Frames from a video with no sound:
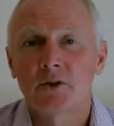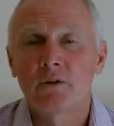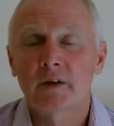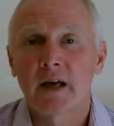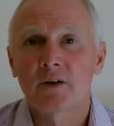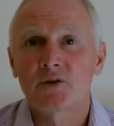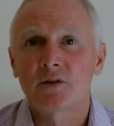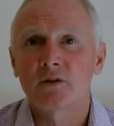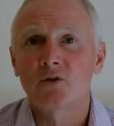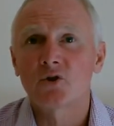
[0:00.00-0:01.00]

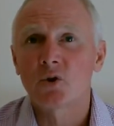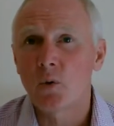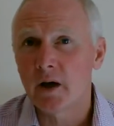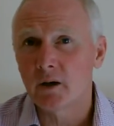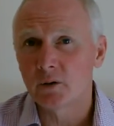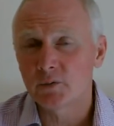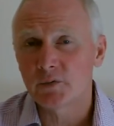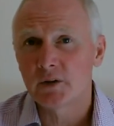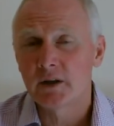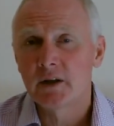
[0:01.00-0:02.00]
2012,
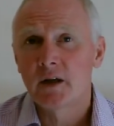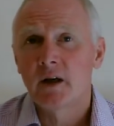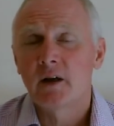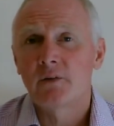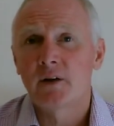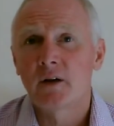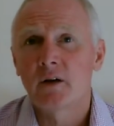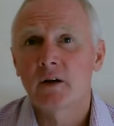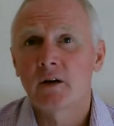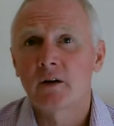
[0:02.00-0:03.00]

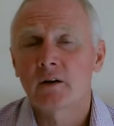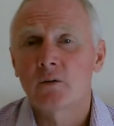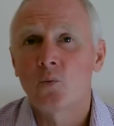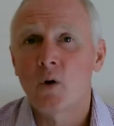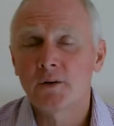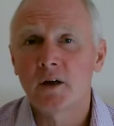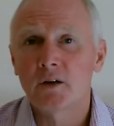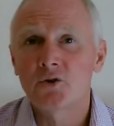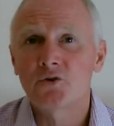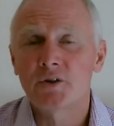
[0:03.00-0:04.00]
the
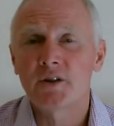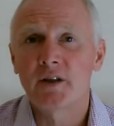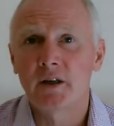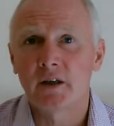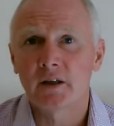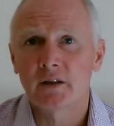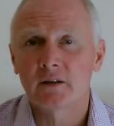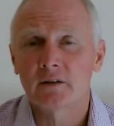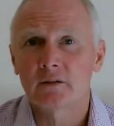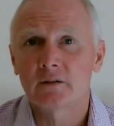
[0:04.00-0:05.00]
100-year
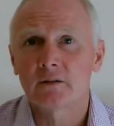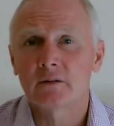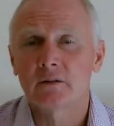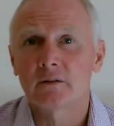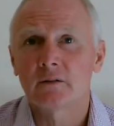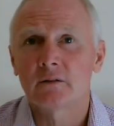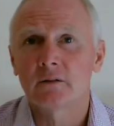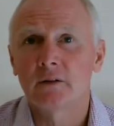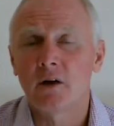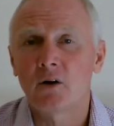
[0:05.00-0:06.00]

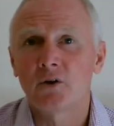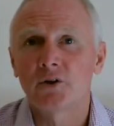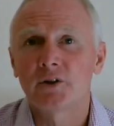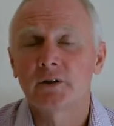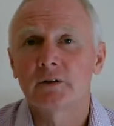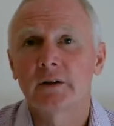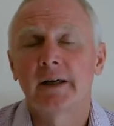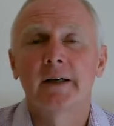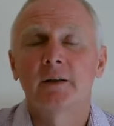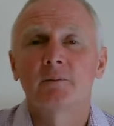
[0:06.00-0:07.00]
long
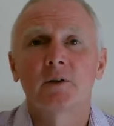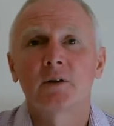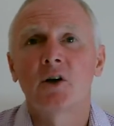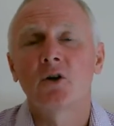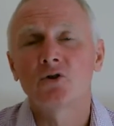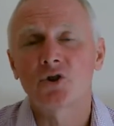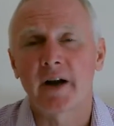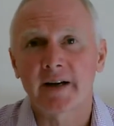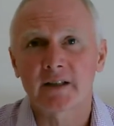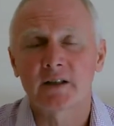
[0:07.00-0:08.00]

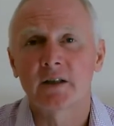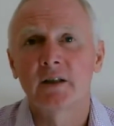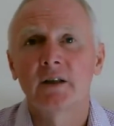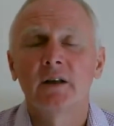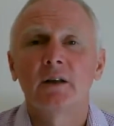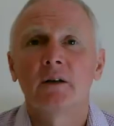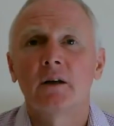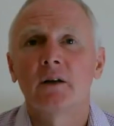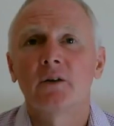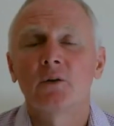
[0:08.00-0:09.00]
contract
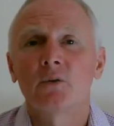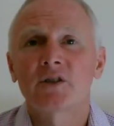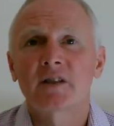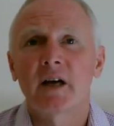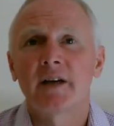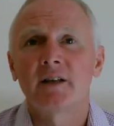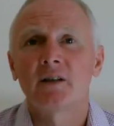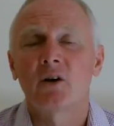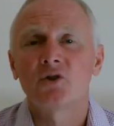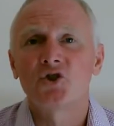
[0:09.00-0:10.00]
that was
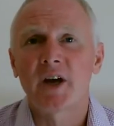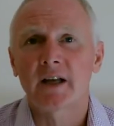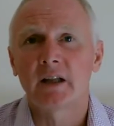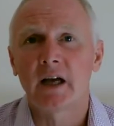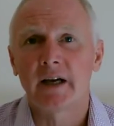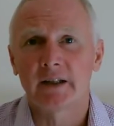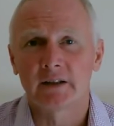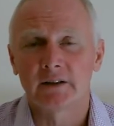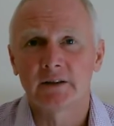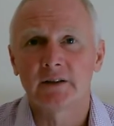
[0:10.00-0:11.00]
signed on Jekyll
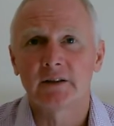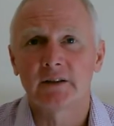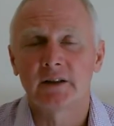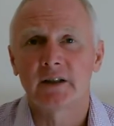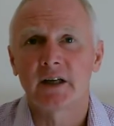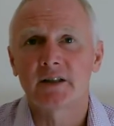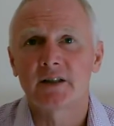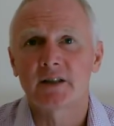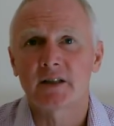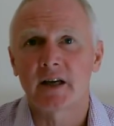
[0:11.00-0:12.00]
Island in the
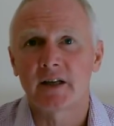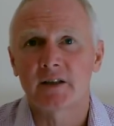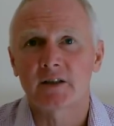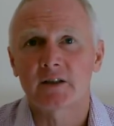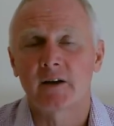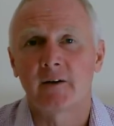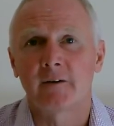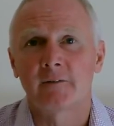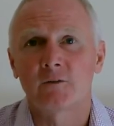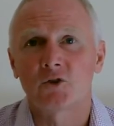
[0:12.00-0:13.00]
United States
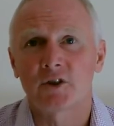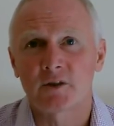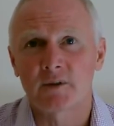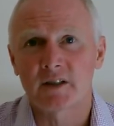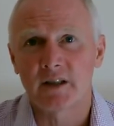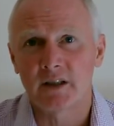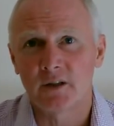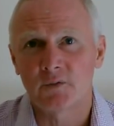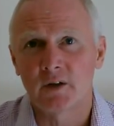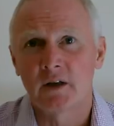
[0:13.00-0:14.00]
on Christmas
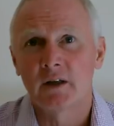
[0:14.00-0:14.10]
Eve,